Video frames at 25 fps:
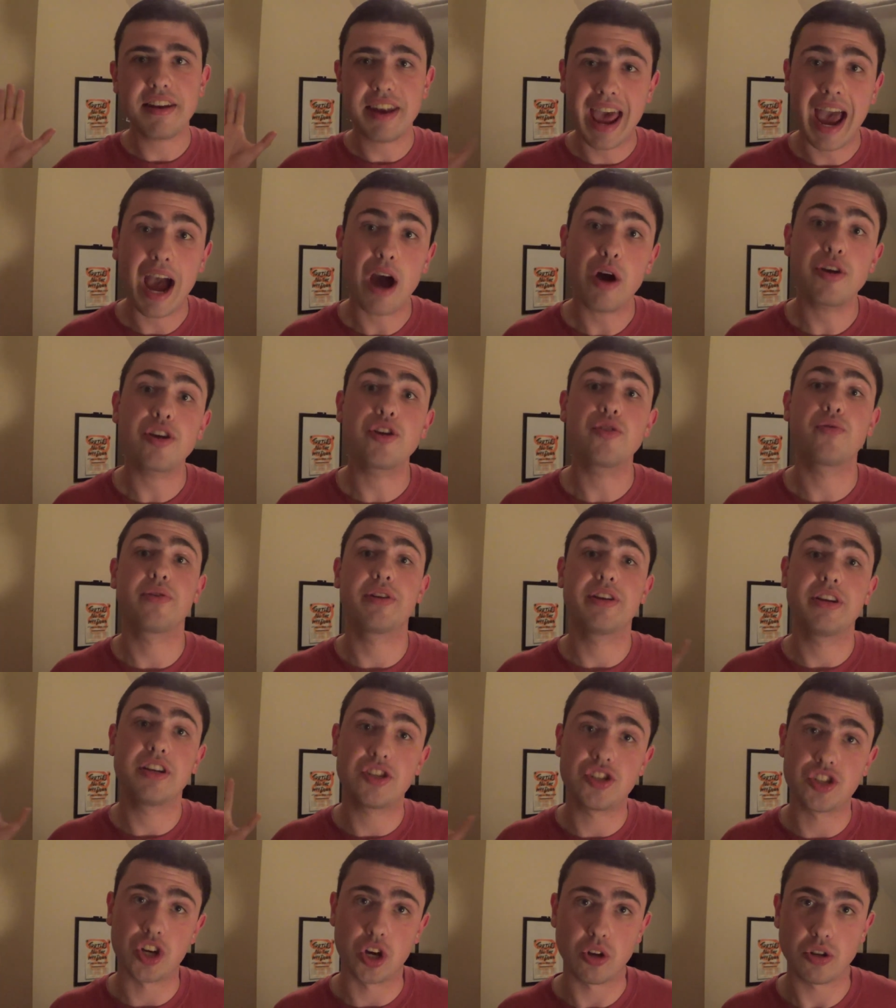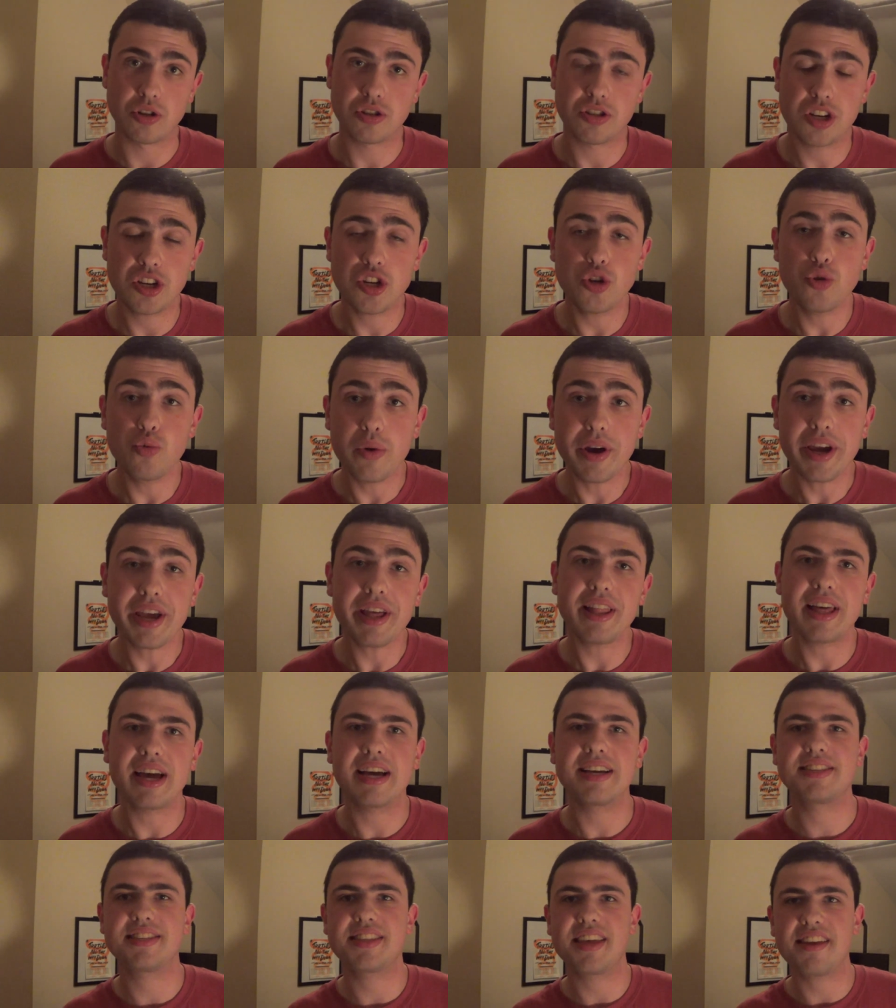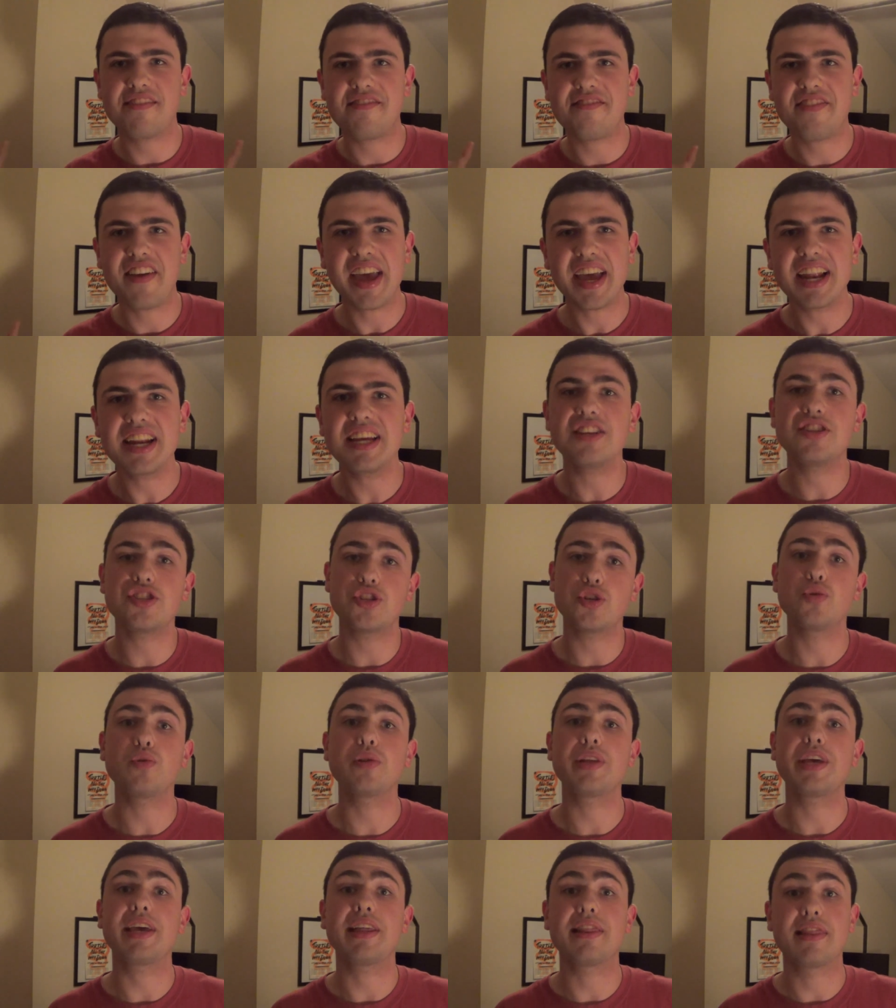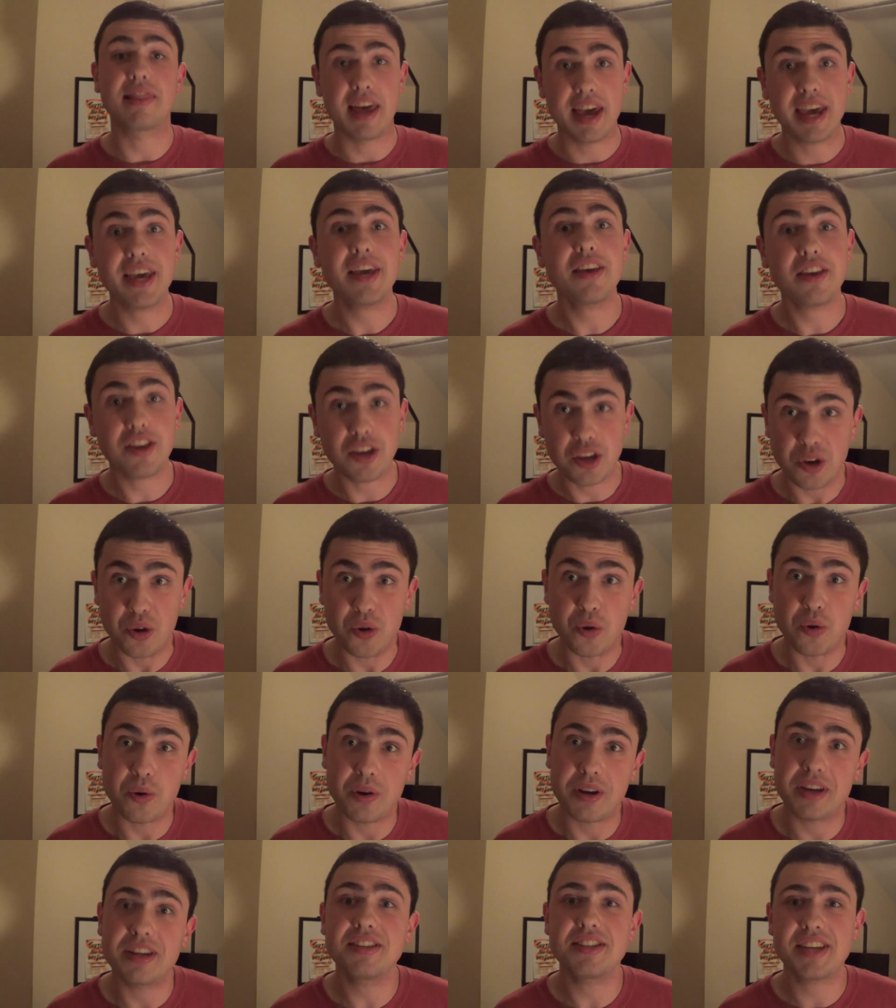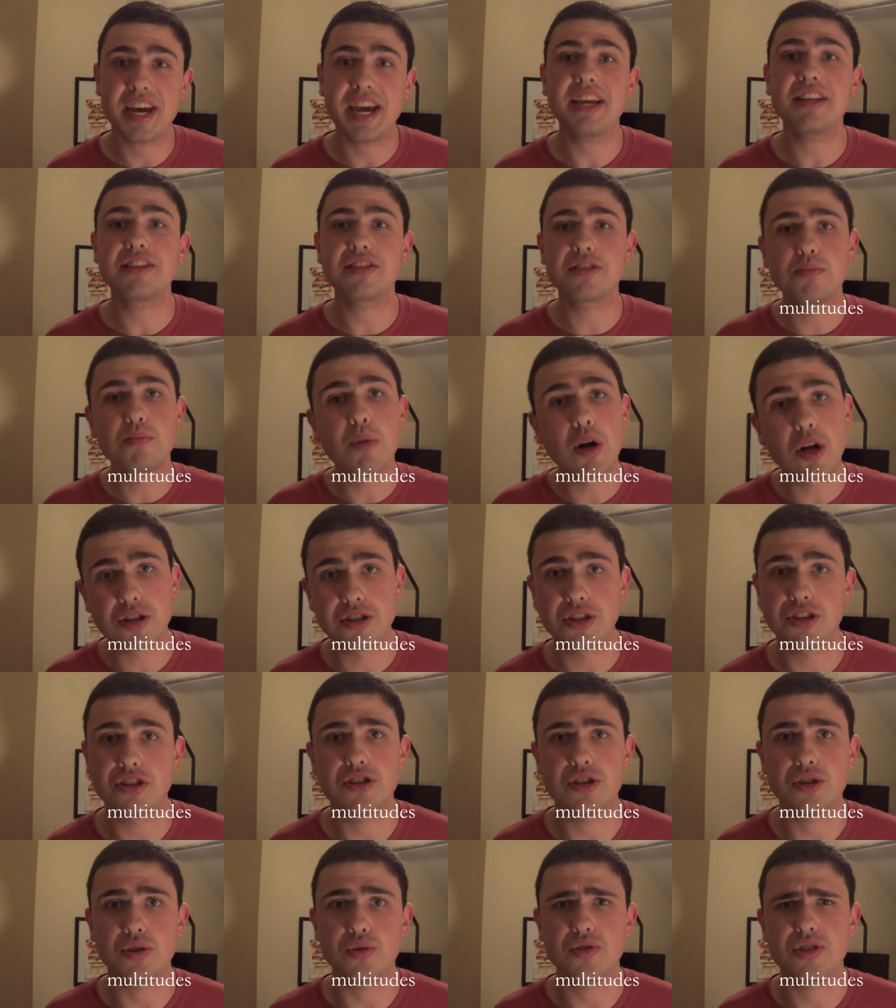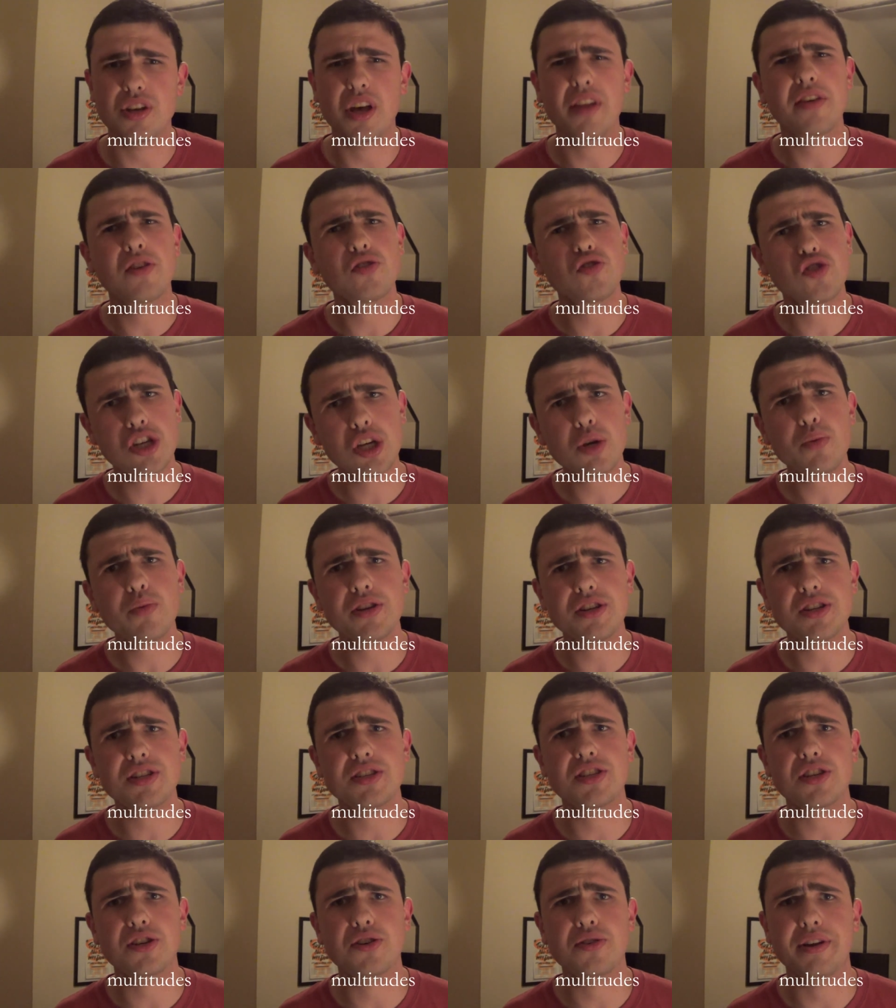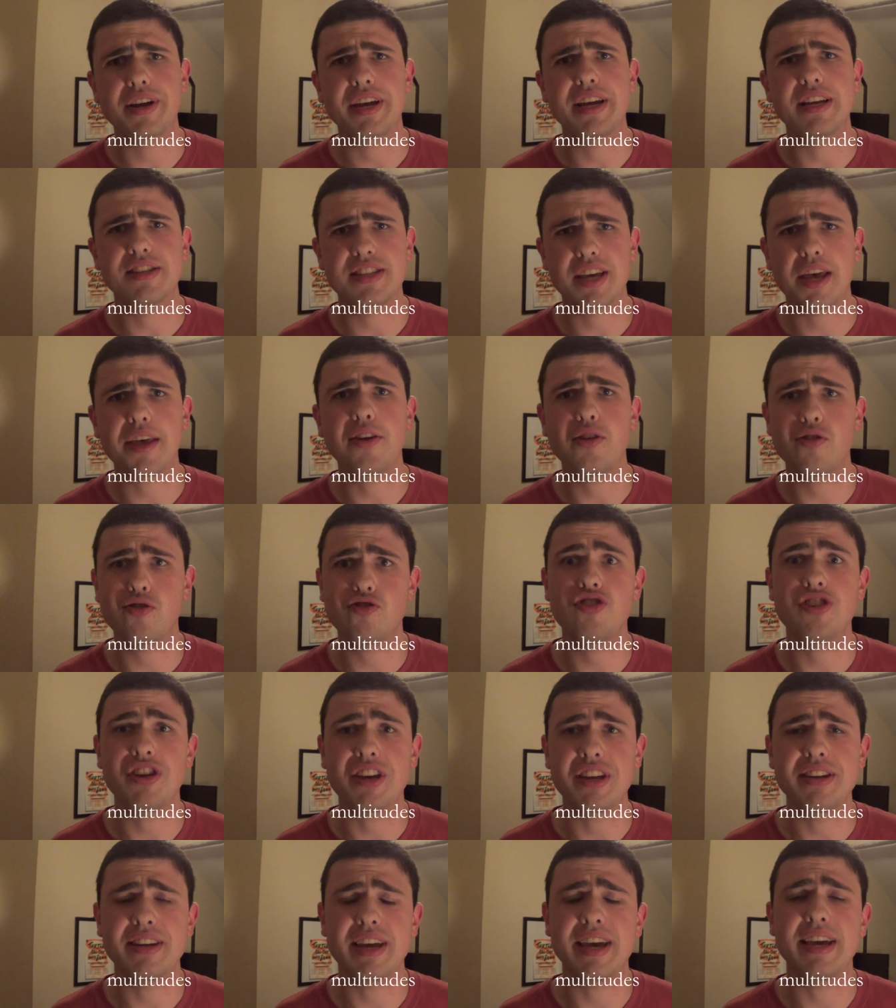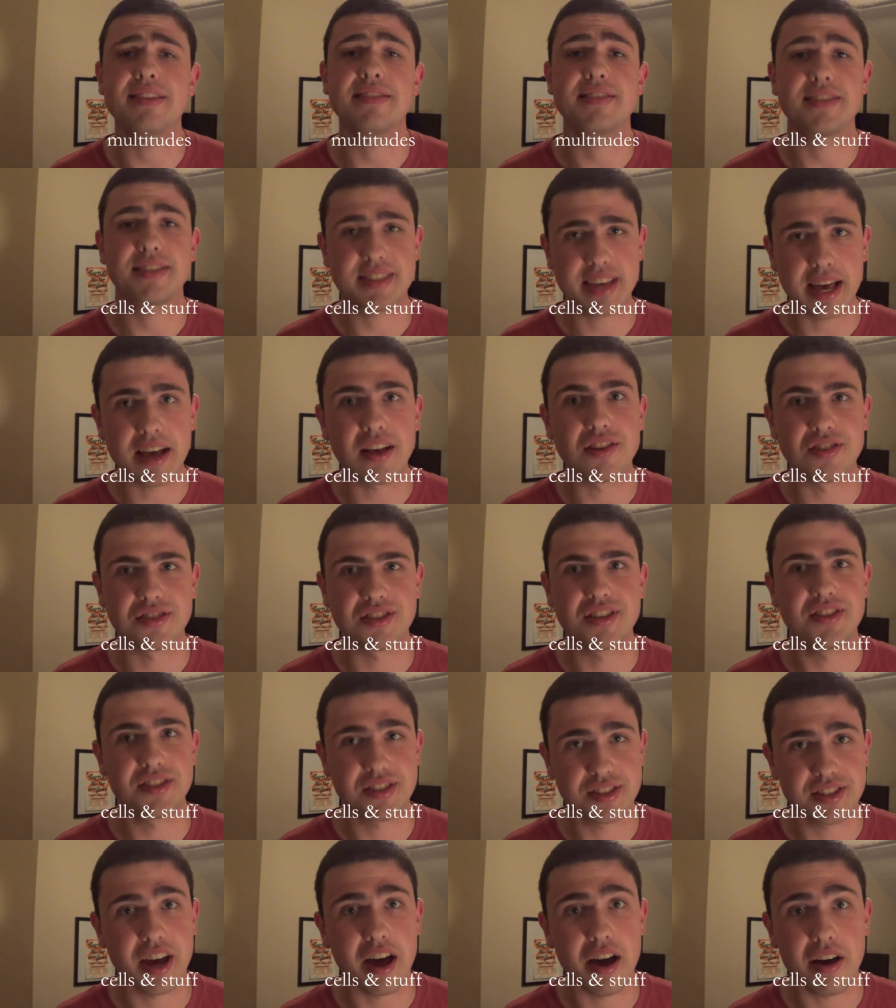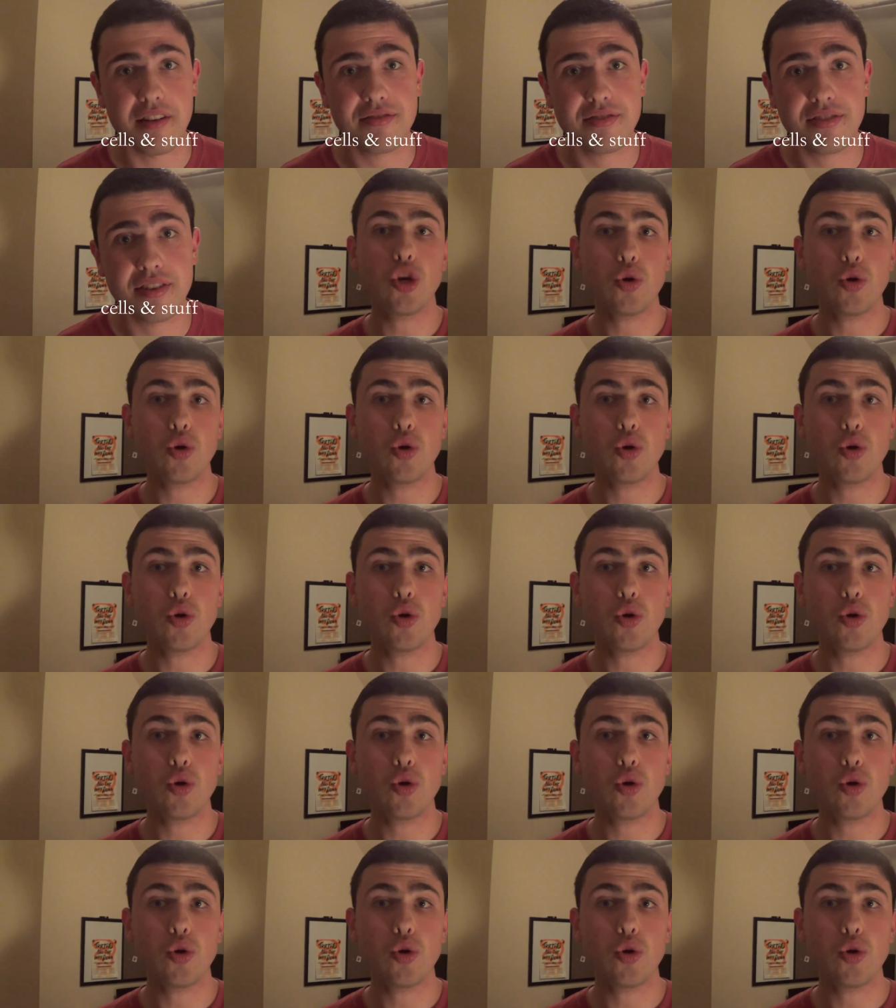now you're an adult, and you realize that Fannee Doolee, like you, contains multitudes, although she would disagree and tell you she contains cells and stuff.